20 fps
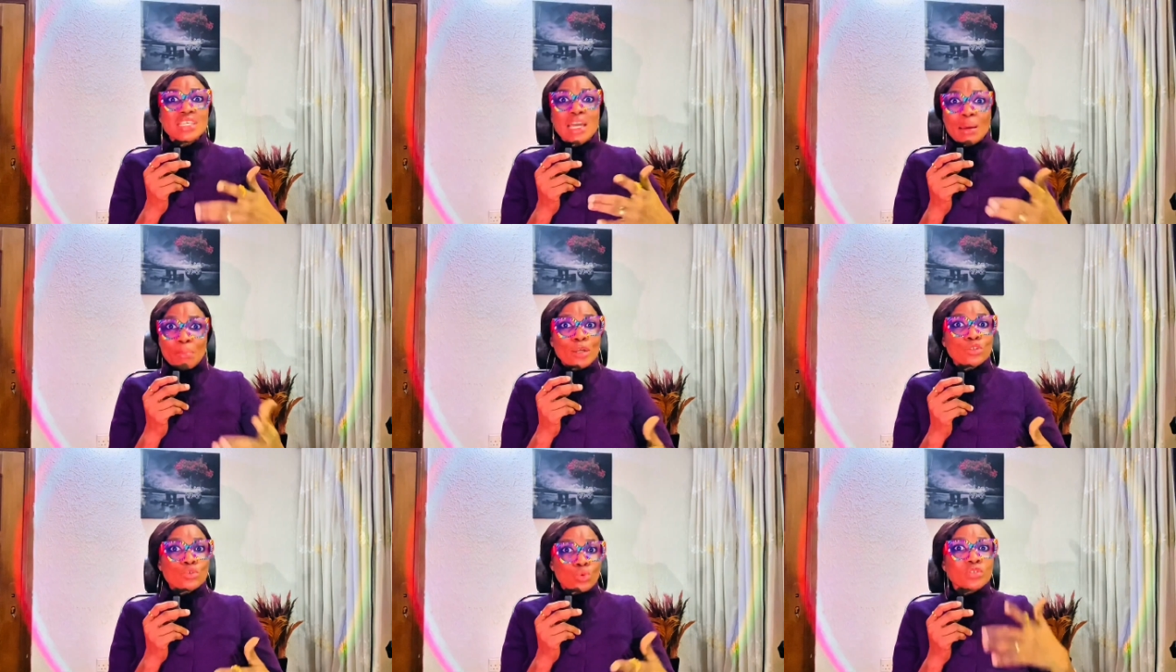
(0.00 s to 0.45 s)
the
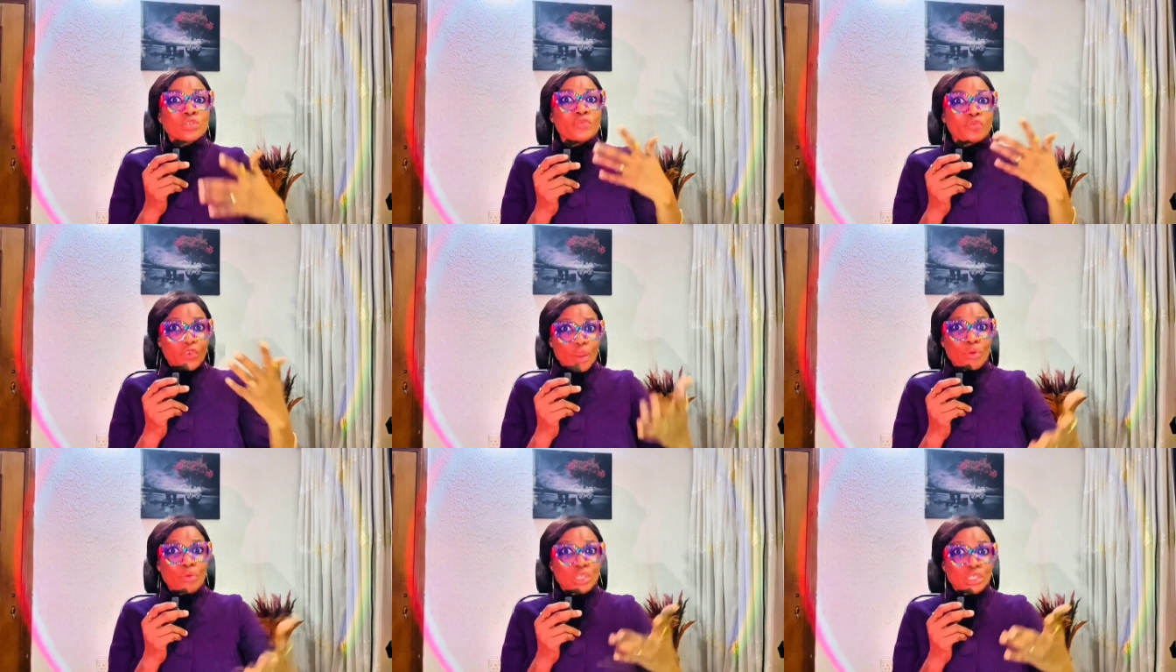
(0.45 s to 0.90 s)
amount was
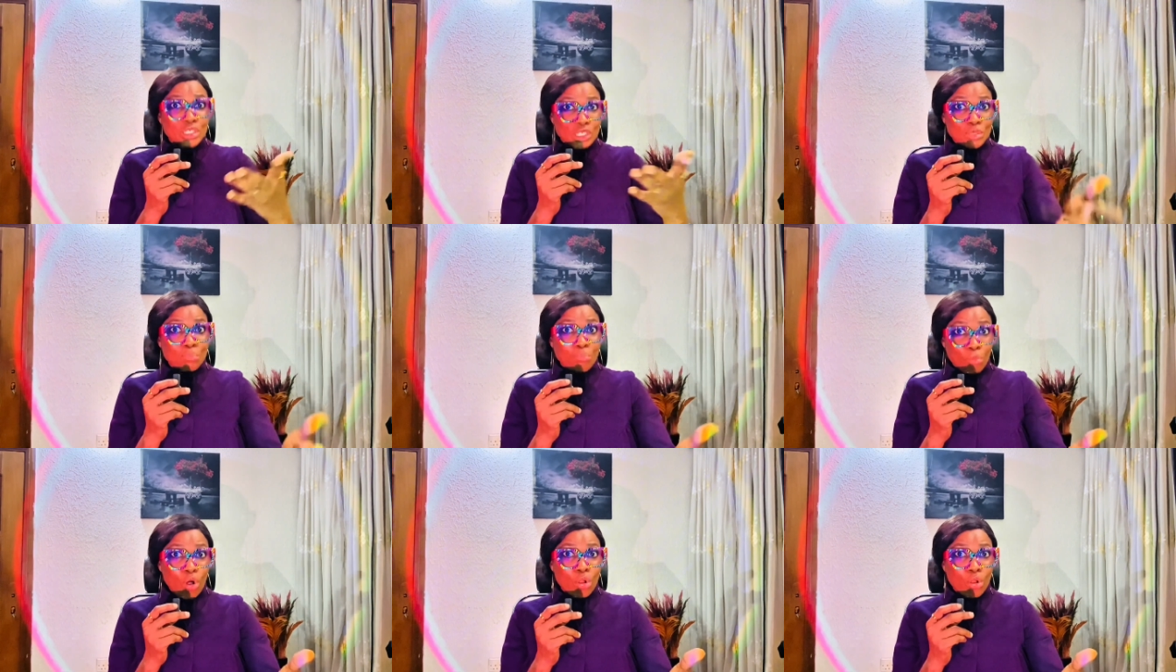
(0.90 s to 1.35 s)
very
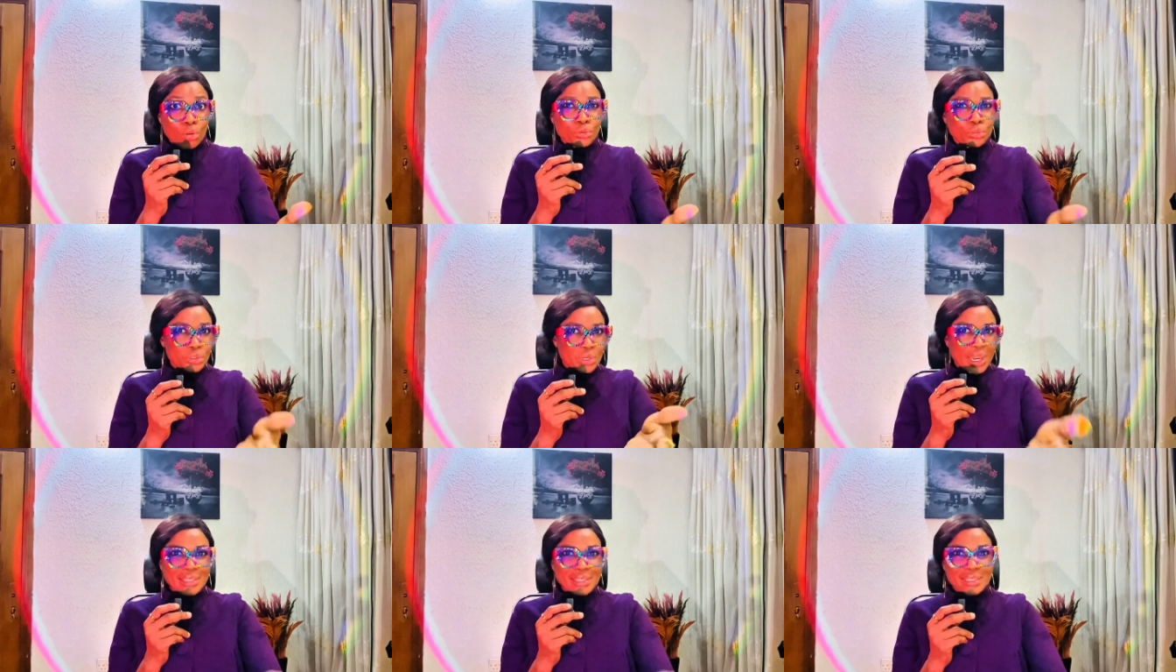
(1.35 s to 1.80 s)
small.
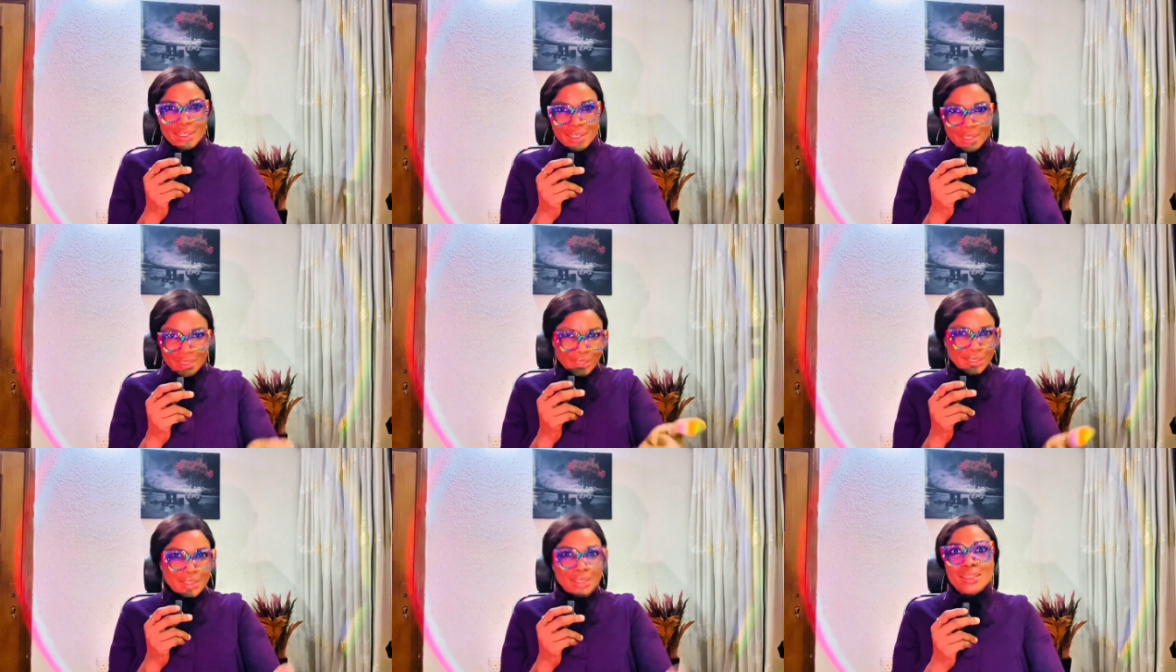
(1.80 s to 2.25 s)
You guys
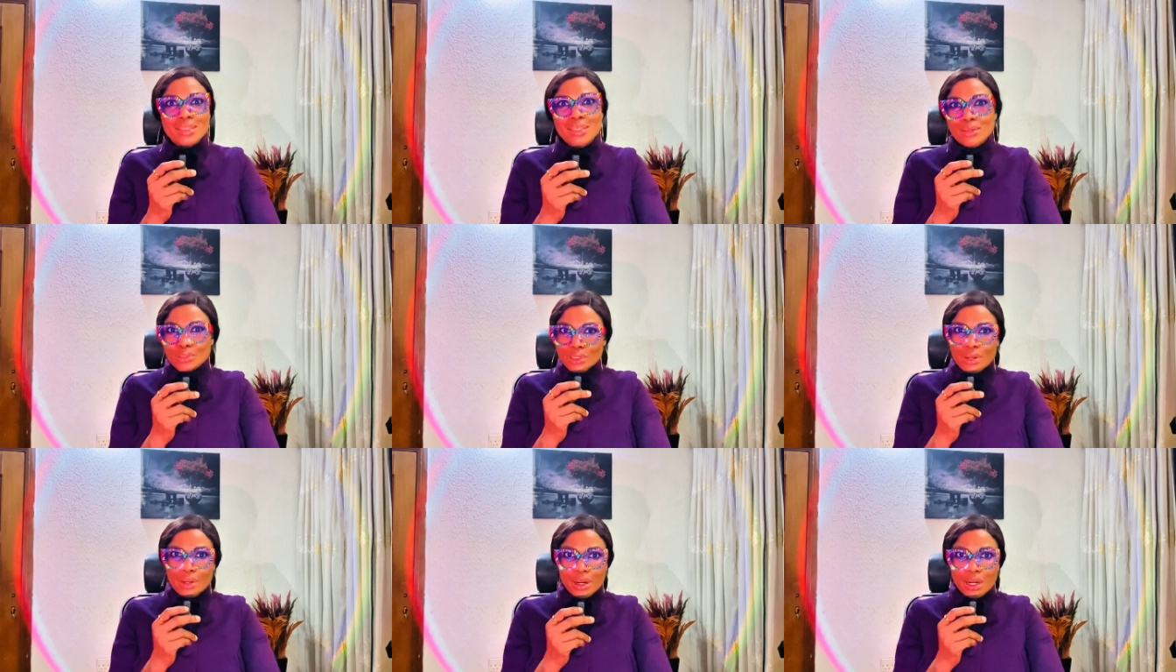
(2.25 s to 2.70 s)
heard
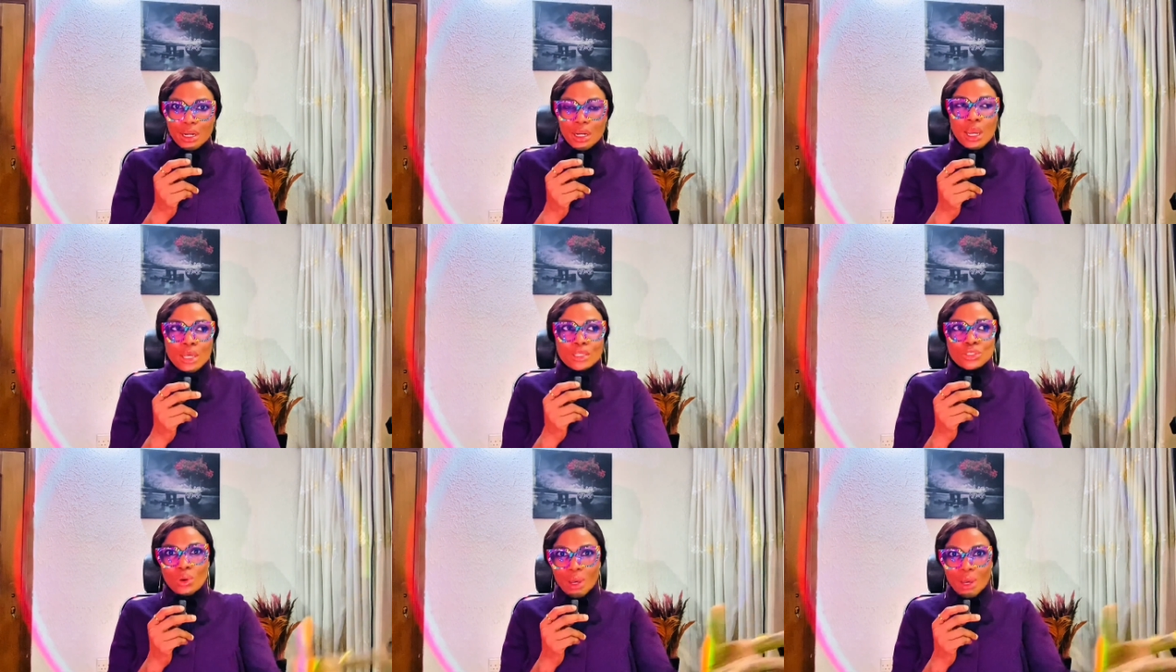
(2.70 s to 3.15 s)
10,000 Naira.
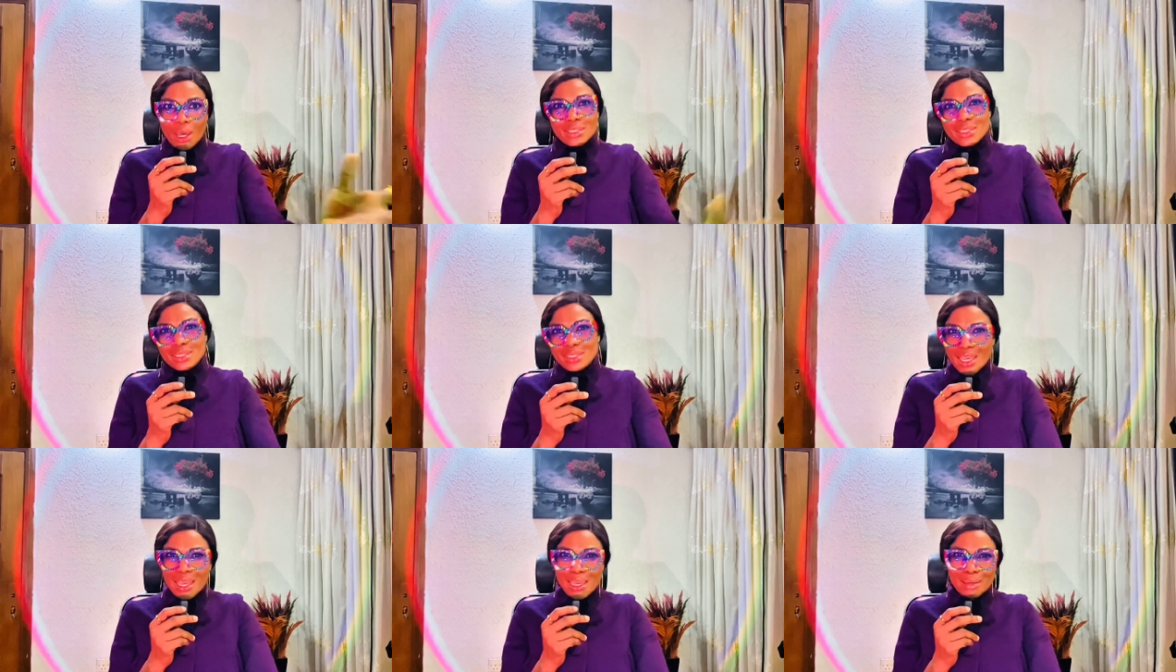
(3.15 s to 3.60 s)
So at the
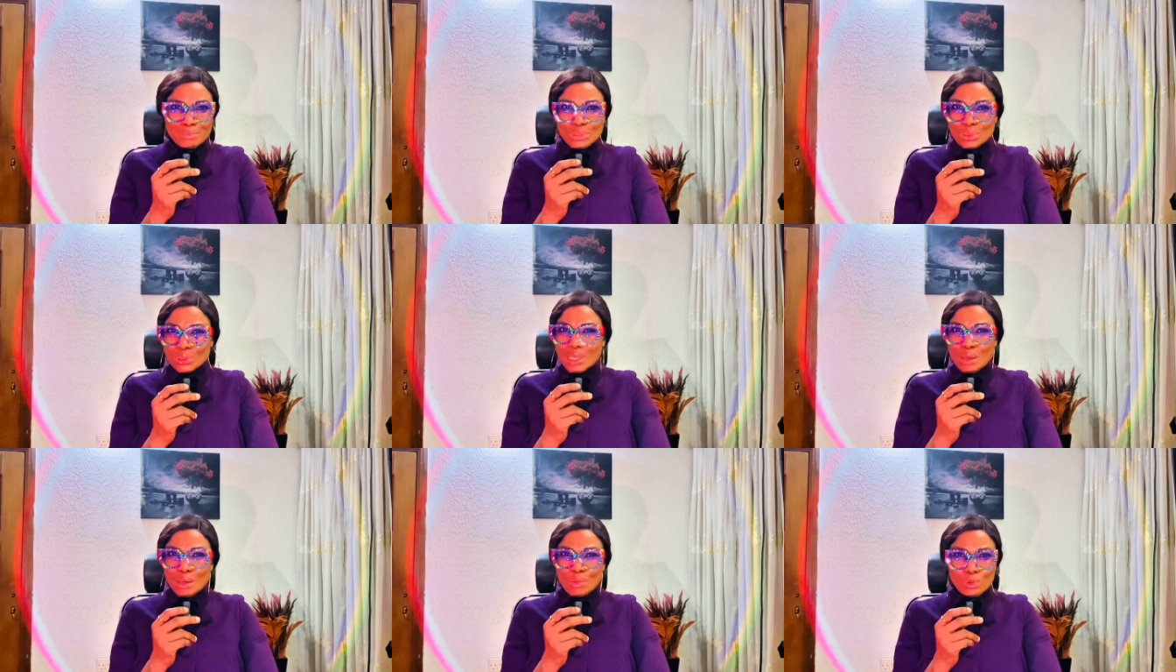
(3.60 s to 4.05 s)
time, it
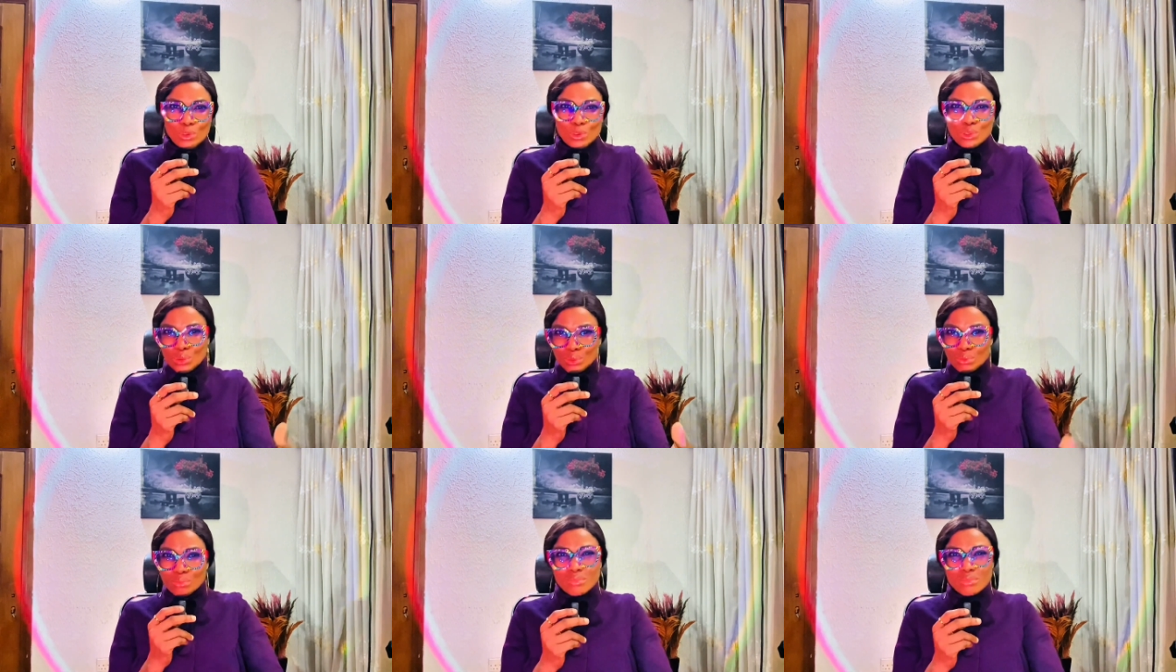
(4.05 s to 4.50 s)
was how much?